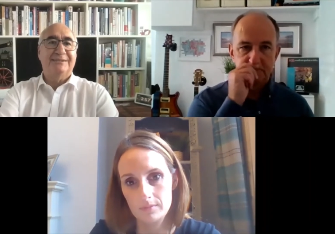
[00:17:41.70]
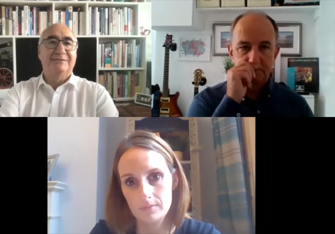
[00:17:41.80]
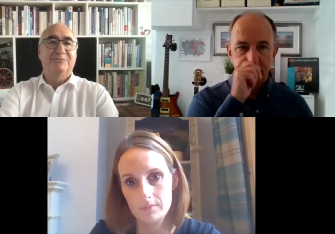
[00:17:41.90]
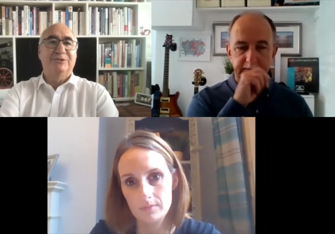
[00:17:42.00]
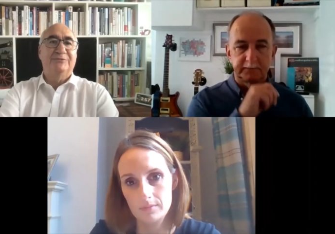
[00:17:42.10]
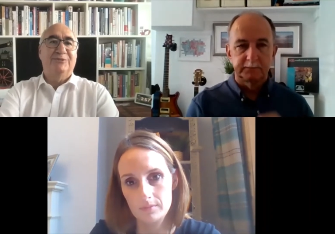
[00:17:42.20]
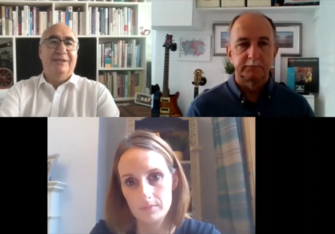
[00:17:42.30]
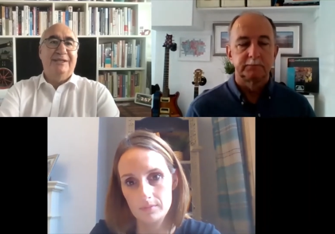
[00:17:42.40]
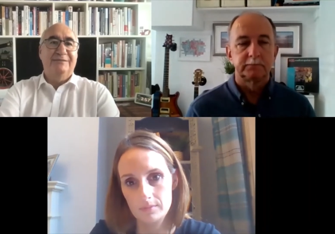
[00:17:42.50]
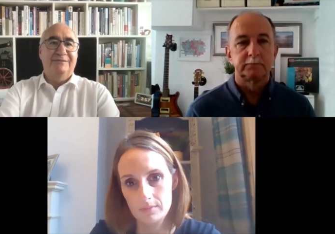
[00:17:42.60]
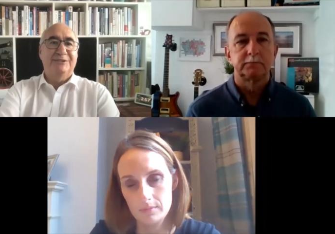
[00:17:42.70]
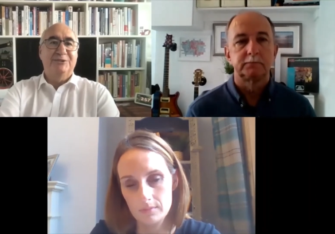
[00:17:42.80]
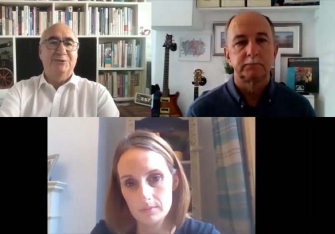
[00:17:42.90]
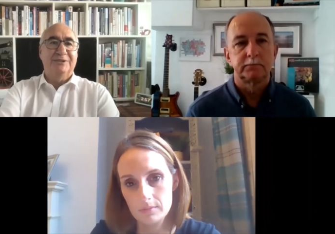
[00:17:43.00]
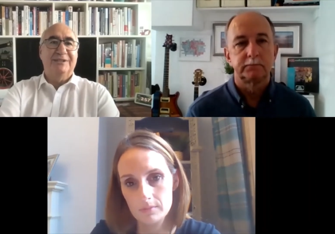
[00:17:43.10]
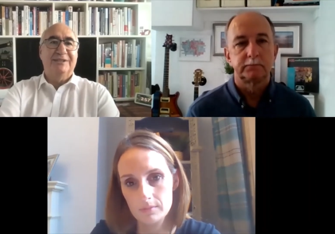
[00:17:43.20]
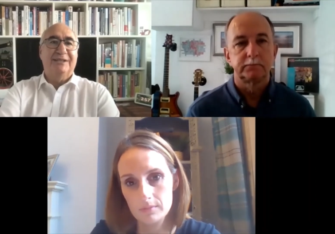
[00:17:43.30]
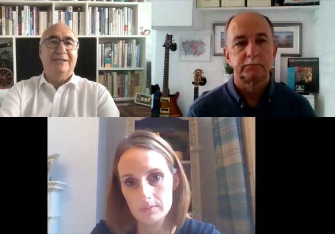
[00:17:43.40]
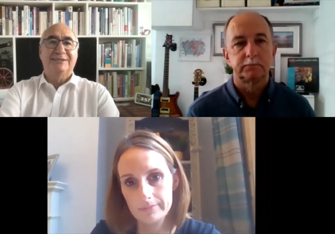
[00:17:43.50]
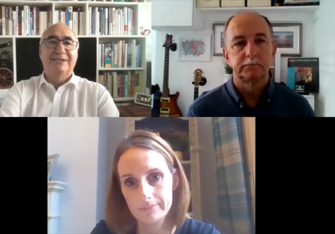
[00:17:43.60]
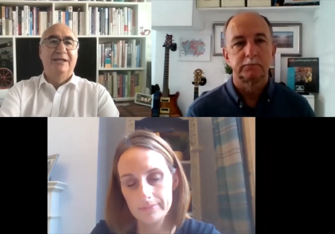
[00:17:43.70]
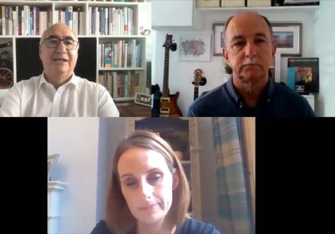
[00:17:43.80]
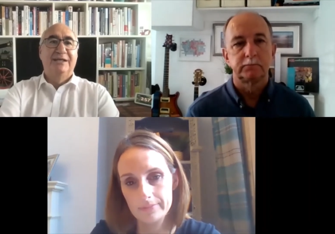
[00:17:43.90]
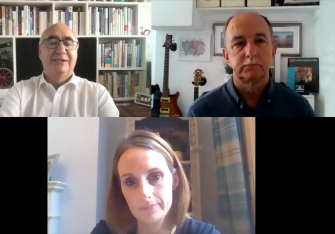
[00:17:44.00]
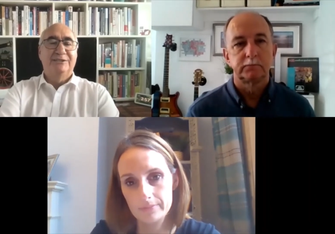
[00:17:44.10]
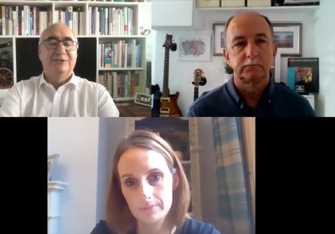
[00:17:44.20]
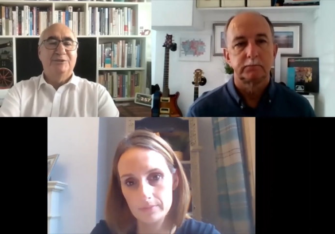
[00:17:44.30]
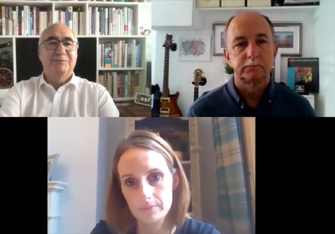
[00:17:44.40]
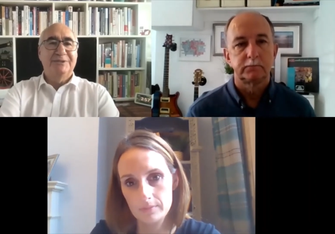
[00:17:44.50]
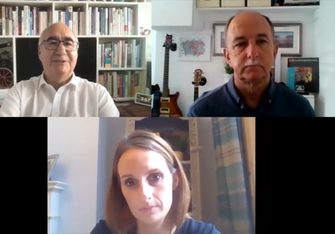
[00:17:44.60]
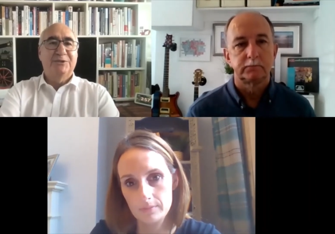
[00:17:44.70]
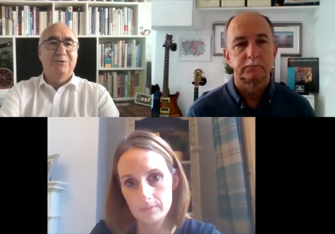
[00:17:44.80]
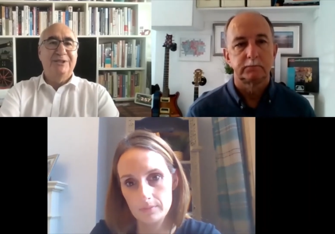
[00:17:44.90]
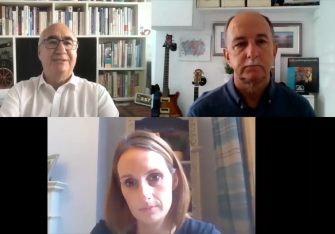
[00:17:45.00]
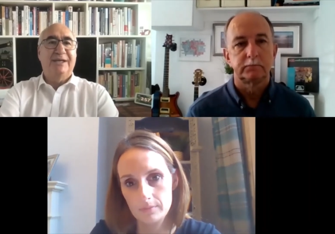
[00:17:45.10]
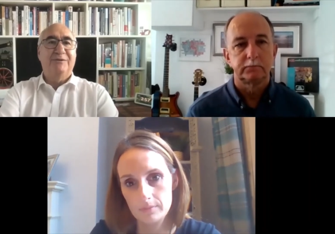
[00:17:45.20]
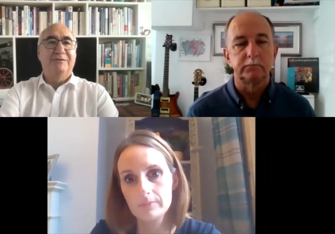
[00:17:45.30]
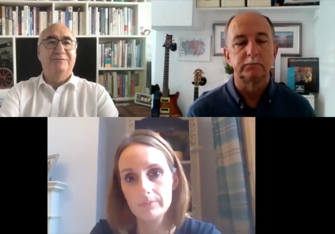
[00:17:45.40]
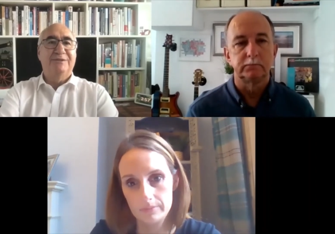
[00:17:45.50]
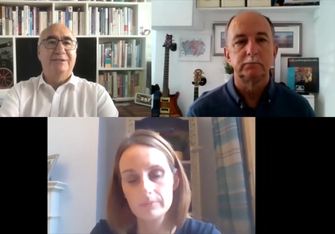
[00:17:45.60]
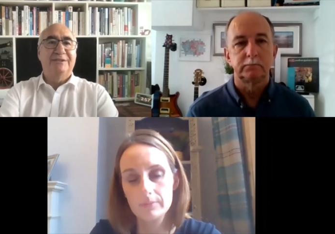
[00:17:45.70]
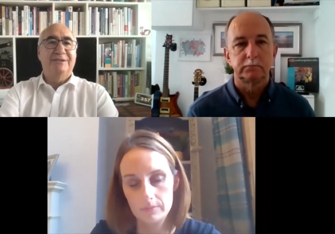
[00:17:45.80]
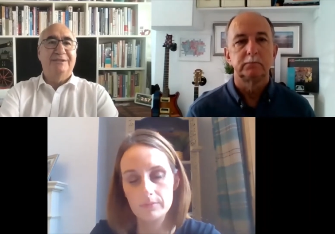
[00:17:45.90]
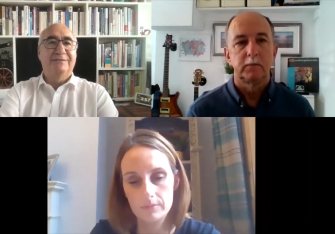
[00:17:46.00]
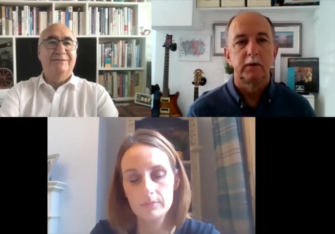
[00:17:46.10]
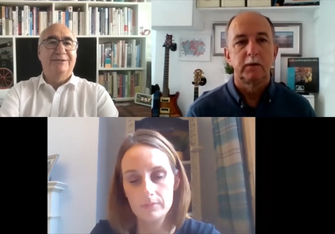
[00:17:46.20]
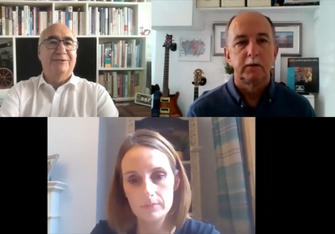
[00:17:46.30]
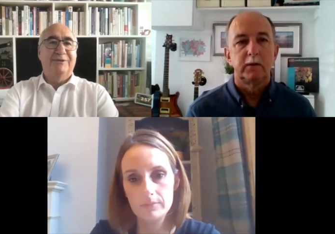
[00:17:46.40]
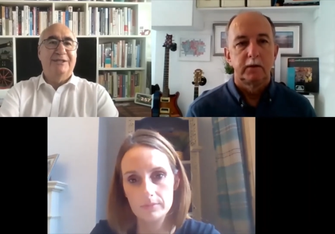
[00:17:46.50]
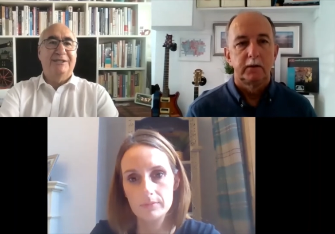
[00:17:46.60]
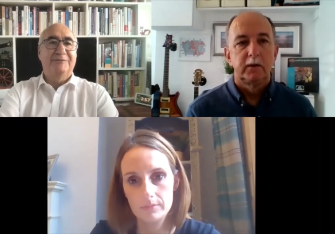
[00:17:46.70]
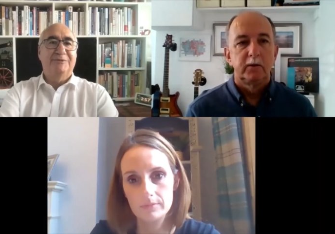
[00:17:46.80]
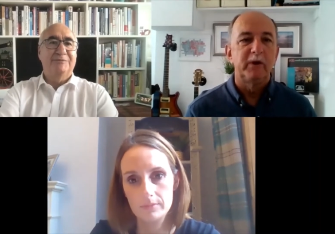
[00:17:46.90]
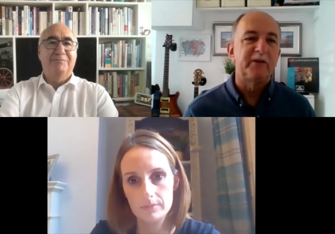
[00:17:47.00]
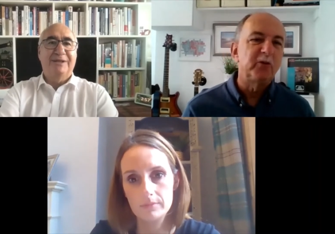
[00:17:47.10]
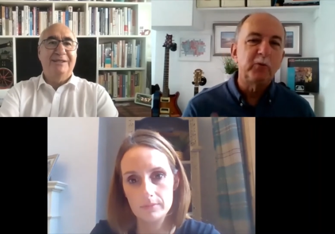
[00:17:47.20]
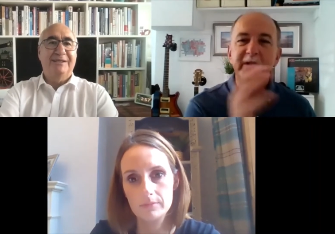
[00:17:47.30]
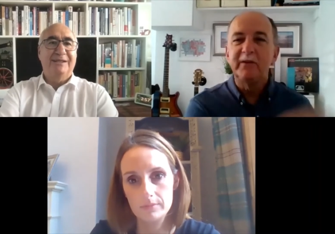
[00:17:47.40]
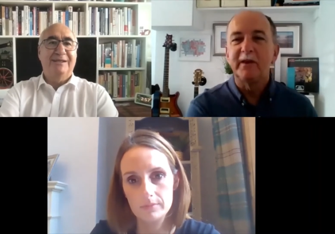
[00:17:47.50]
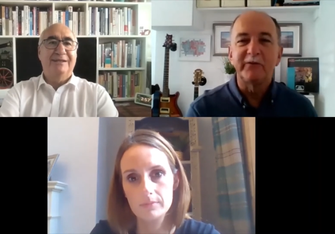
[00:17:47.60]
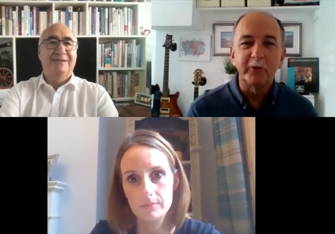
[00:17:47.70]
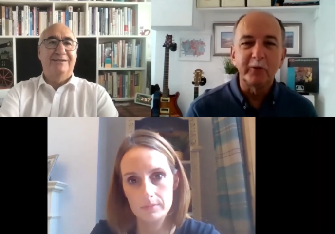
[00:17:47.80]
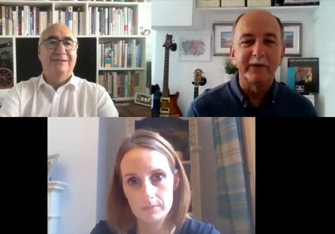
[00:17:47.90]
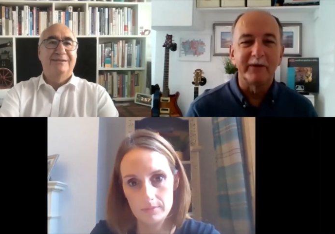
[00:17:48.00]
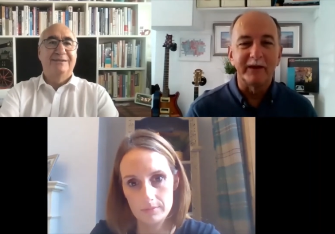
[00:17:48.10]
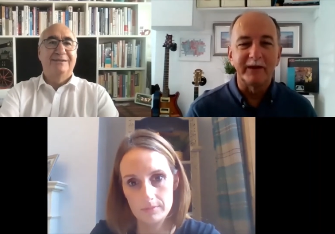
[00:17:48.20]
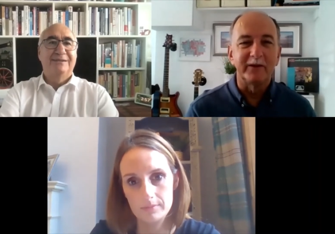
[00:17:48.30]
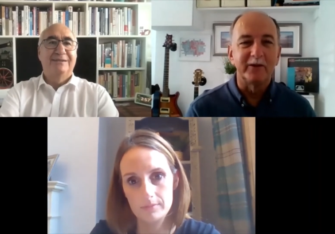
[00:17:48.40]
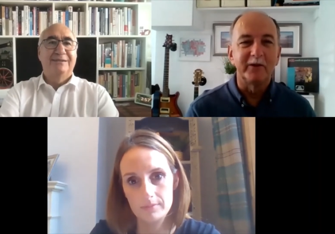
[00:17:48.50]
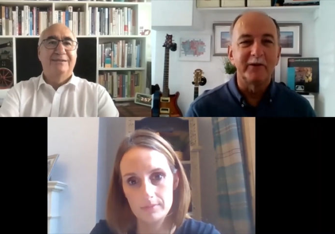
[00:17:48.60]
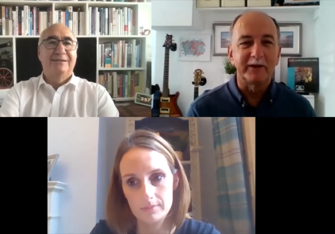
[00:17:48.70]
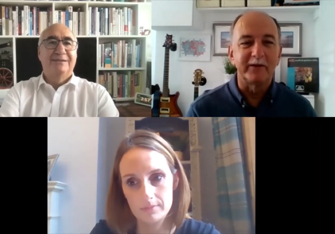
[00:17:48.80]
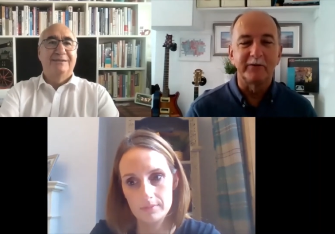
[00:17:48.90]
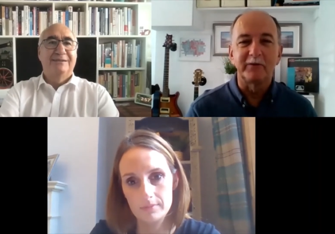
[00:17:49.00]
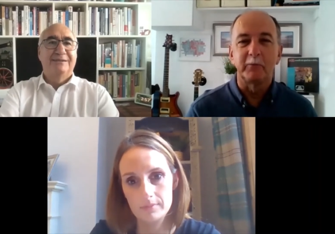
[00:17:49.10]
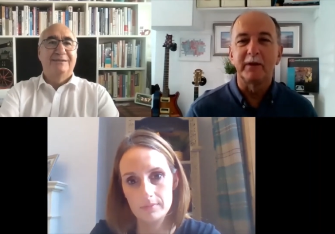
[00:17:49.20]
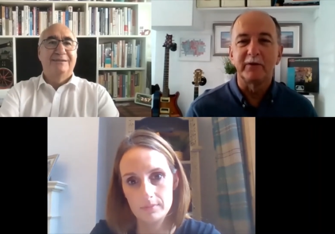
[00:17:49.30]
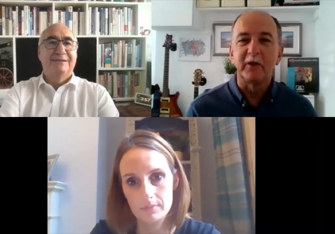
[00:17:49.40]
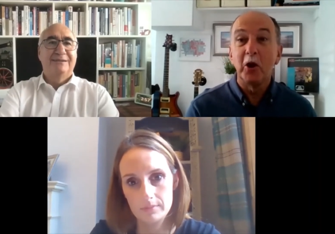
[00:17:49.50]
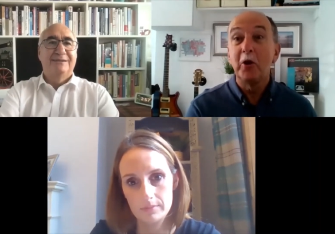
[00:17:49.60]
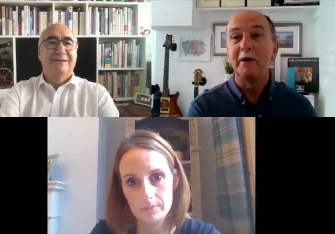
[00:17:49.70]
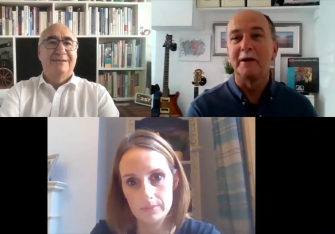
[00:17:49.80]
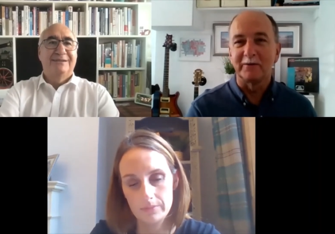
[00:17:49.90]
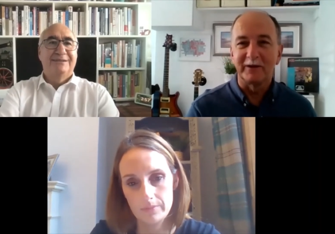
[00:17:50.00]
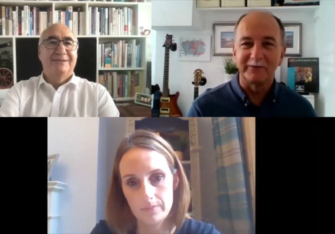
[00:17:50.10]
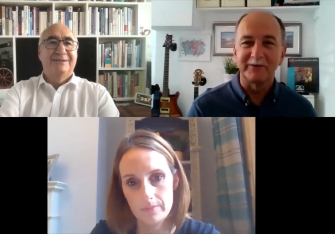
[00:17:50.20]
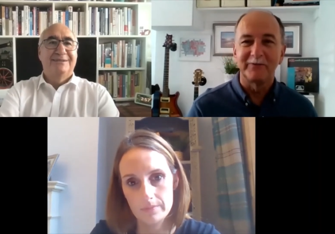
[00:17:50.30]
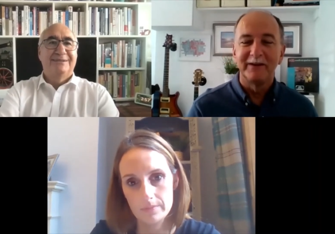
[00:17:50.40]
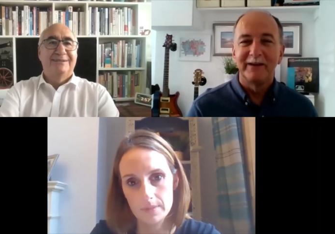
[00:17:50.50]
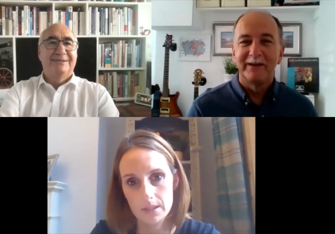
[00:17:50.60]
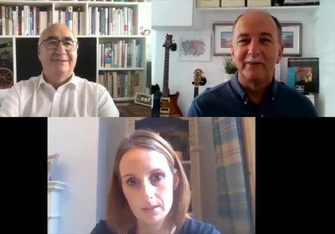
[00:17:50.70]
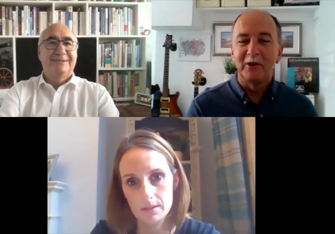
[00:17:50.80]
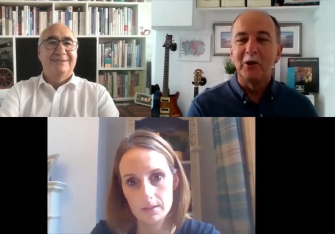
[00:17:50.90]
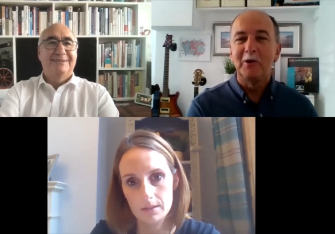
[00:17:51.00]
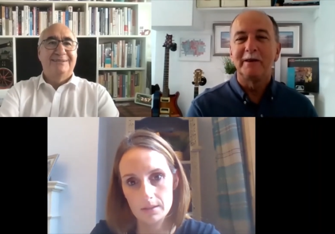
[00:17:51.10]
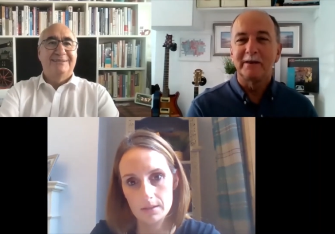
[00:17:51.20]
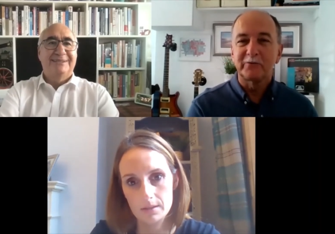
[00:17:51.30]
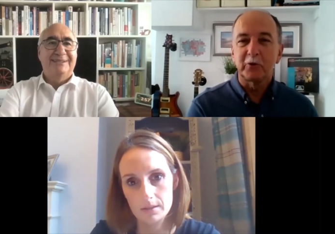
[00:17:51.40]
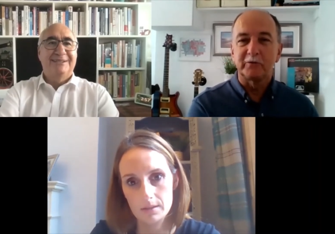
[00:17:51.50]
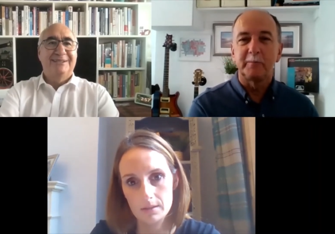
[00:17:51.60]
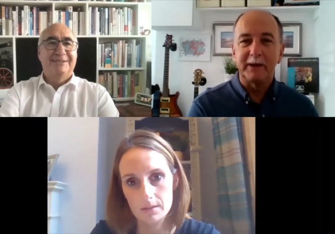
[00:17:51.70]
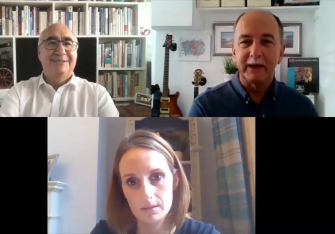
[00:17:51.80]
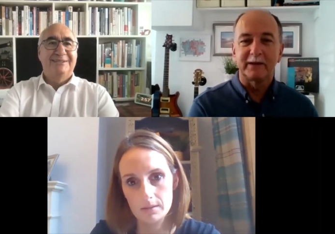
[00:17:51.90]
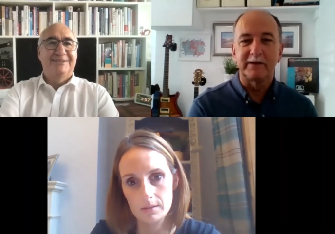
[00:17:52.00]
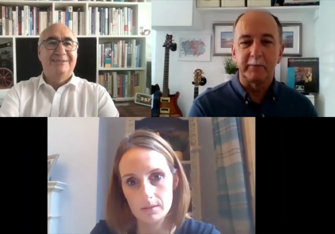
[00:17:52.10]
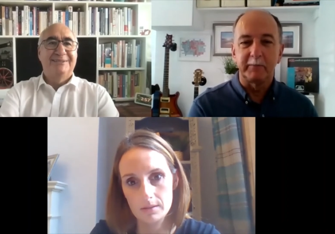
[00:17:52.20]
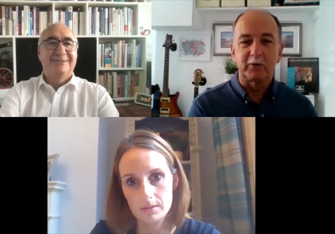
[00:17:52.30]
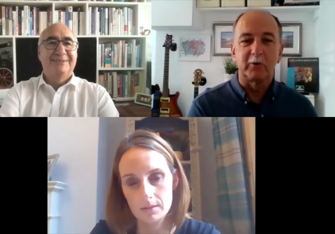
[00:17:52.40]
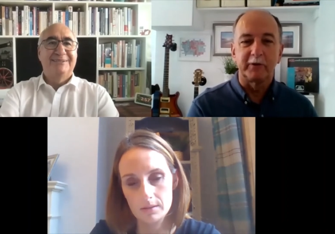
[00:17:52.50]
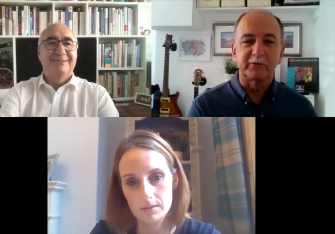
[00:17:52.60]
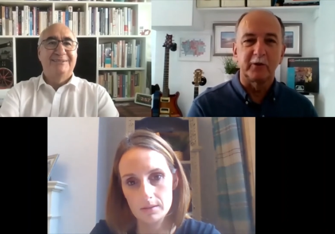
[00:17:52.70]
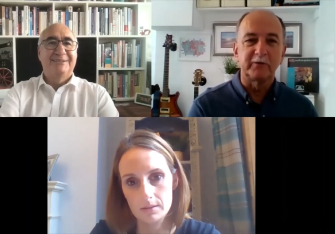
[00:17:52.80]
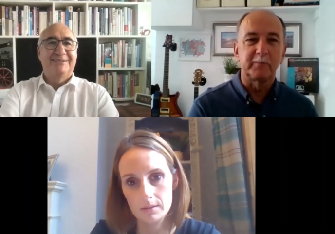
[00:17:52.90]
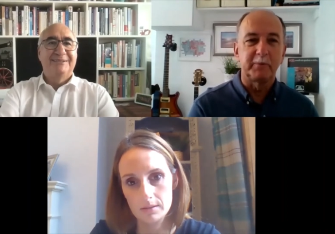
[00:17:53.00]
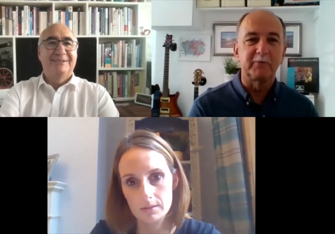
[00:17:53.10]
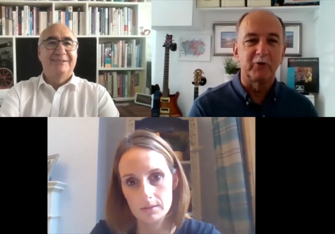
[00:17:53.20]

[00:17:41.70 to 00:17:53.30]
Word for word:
Speaker 1: and with with individuals in the class has just been squeezed out of the hmm. of the curriculum completely. But it's all
Speaker 2: in the it's all in the learning. Is it the learning as if the learning has got to be academic or it's got to be